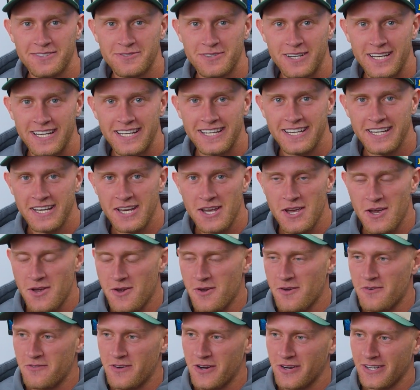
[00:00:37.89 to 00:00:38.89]
We're
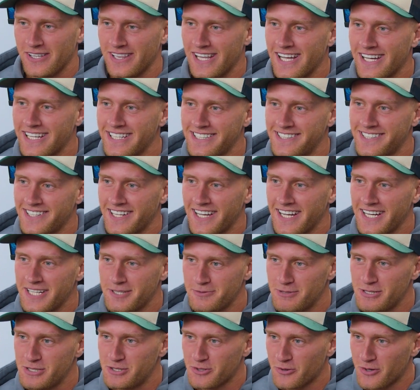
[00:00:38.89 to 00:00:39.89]
very lucky today to
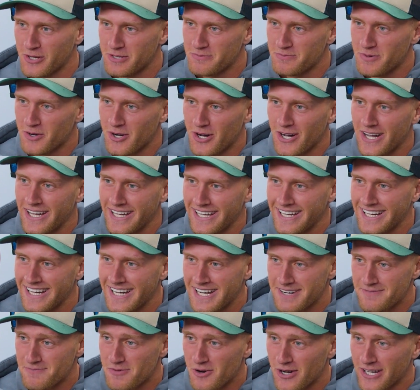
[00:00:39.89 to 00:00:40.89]
be joined by
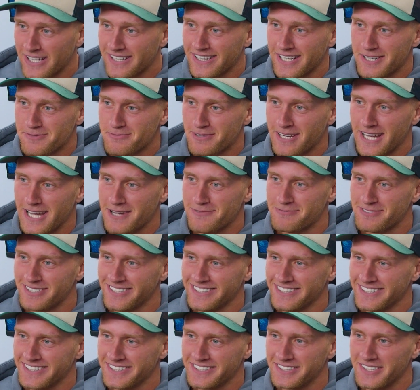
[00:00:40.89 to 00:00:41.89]
my club
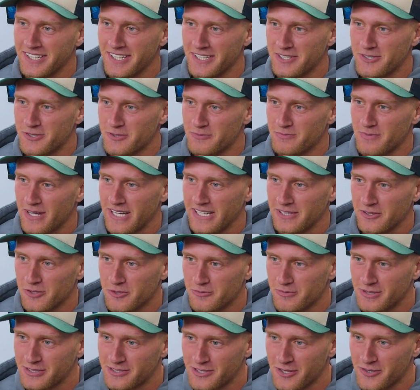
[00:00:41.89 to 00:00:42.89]
captain and good mate, Luke
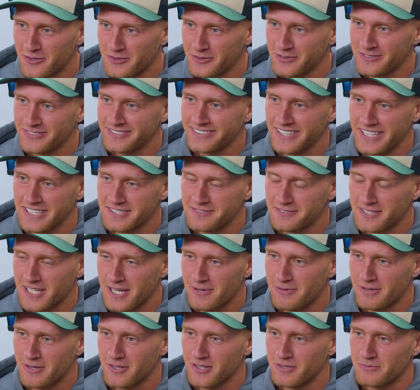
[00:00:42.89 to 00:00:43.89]
McDonald. Thanks for
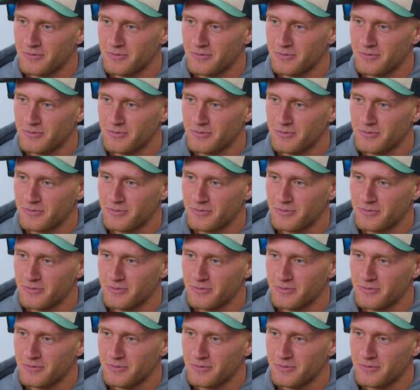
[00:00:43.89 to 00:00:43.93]
coming on the